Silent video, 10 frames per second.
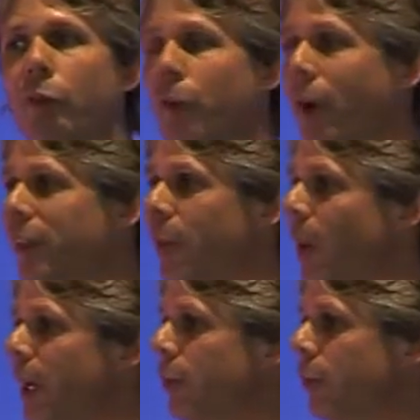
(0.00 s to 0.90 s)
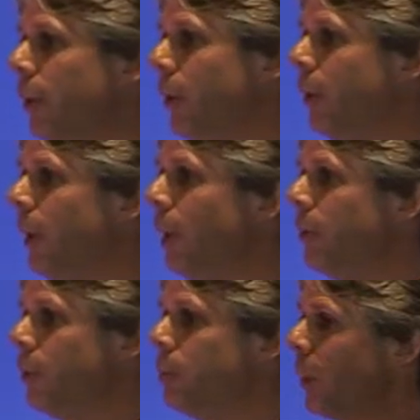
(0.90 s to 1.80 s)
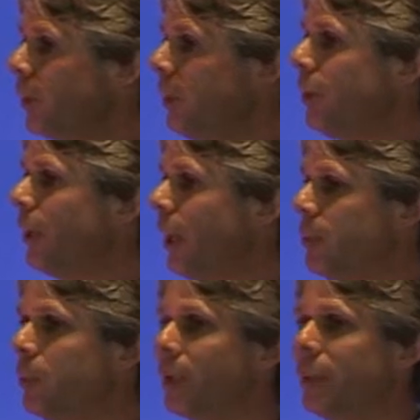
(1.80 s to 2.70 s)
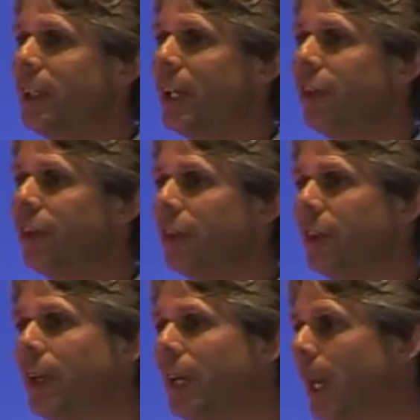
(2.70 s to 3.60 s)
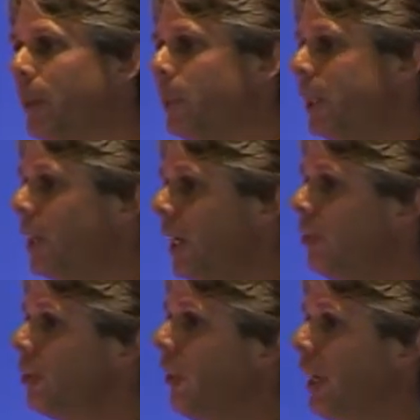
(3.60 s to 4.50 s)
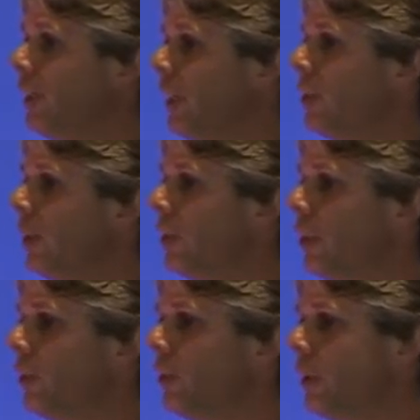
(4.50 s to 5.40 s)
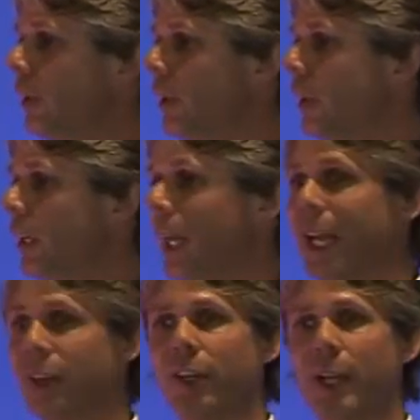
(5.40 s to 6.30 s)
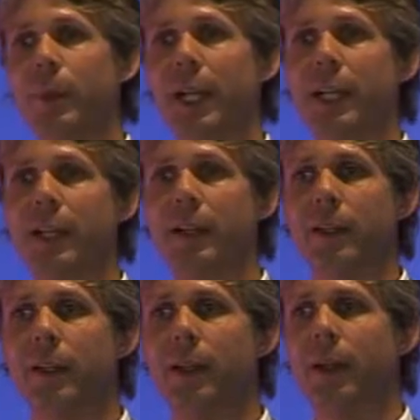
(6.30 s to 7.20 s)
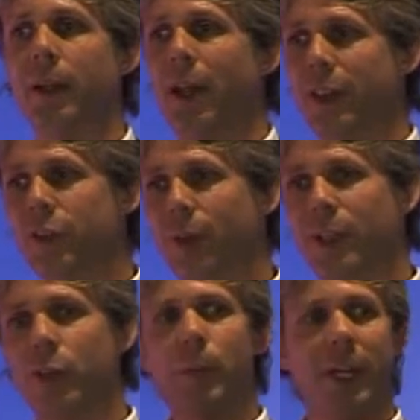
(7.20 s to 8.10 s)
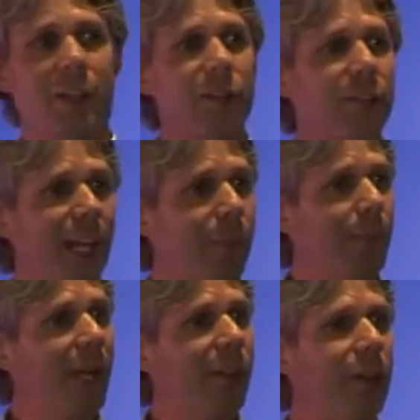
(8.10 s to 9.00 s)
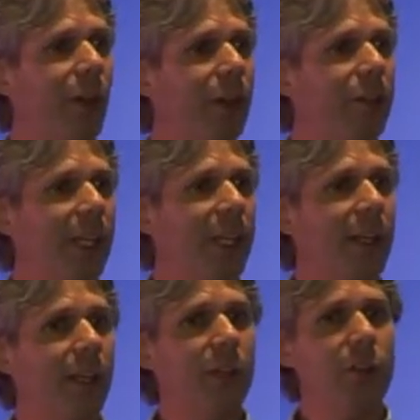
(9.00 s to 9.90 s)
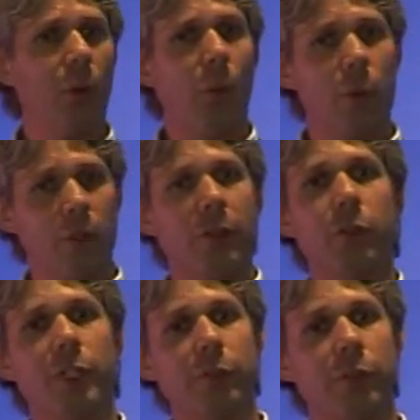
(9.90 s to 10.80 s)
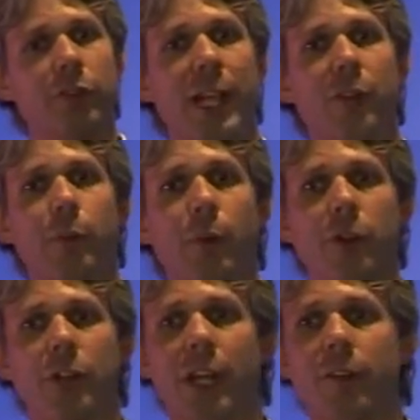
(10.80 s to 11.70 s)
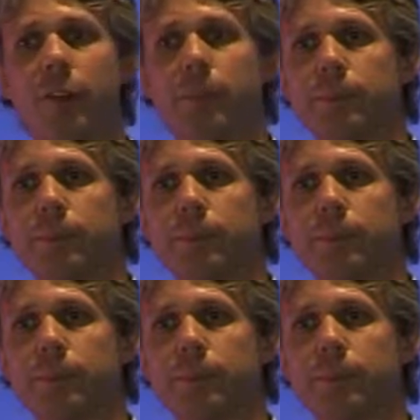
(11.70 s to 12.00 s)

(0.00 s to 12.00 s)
right the way through to multi-site, multinational implementations of IT systems, like SAP. And they tried to apply the same methodology to all of those different scales of projects.